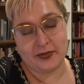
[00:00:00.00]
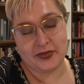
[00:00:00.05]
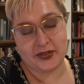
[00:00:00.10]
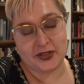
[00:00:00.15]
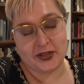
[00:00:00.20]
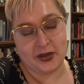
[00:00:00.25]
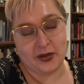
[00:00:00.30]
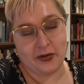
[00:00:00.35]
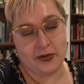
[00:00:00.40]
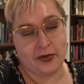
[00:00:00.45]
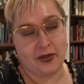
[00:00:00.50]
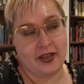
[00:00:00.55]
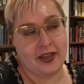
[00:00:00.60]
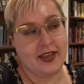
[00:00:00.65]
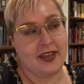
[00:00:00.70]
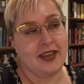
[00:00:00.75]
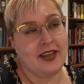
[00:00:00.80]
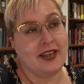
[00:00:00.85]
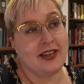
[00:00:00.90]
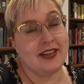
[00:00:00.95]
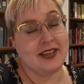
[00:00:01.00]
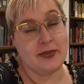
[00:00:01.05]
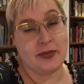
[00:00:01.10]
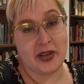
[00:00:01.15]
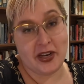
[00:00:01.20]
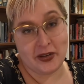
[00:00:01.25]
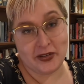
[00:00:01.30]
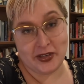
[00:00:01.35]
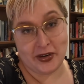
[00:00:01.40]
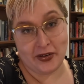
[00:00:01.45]
So let me
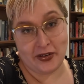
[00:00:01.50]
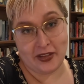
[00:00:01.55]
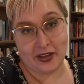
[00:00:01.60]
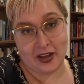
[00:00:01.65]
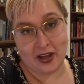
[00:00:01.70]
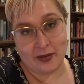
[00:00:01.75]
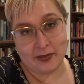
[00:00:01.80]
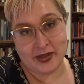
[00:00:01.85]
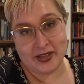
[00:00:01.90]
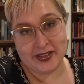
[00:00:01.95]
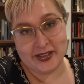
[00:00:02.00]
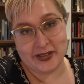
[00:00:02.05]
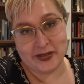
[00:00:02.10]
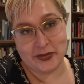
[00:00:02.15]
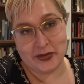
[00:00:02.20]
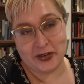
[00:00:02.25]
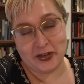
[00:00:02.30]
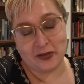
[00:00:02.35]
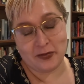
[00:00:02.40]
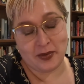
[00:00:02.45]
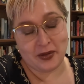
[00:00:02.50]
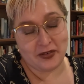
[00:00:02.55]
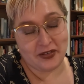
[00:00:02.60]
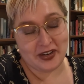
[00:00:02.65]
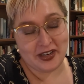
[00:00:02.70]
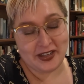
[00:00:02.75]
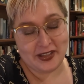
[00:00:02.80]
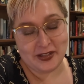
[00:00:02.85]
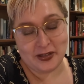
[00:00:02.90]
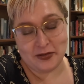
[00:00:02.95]
know down in the comments what you've been
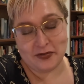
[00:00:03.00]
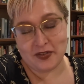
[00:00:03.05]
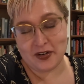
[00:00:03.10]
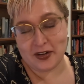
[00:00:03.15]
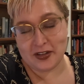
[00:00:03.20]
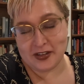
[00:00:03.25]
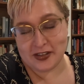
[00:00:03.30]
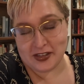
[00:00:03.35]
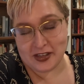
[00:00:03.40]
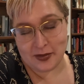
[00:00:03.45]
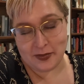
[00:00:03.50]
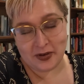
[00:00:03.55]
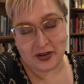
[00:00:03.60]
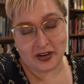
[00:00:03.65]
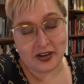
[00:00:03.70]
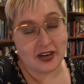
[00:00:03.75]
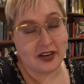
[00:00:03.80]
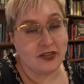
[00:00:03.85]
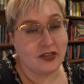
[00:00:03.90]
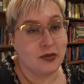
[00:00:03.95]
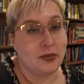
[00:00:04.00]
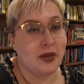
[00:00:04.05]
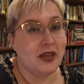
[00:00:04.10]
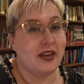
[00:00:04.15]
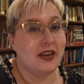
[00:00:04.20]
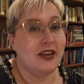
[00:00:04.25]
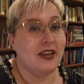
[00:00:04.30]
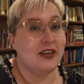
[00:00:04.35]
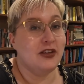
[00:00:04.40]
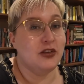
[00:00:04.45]
reading so far this summer. Have you
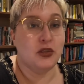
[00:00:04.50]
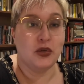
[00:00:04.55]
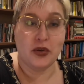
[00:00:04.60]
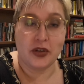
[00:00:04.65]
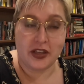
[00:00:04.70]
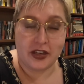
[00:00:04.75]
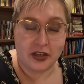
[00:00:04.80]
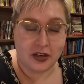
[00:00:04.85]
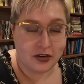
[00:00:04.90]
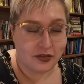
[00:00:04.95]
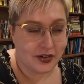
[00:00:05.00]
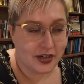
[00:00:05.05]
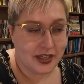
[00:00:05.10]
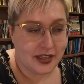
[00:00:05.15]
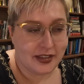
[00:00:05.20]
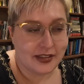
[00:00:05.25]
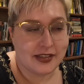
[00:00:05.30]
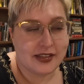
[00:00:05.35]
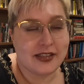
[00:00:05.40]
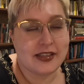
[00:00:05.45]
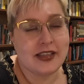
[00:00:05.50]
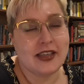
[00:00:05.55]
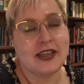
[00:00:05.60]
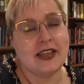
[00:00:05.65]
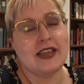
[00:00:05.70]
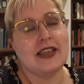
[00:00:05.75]
been enjoying your reads?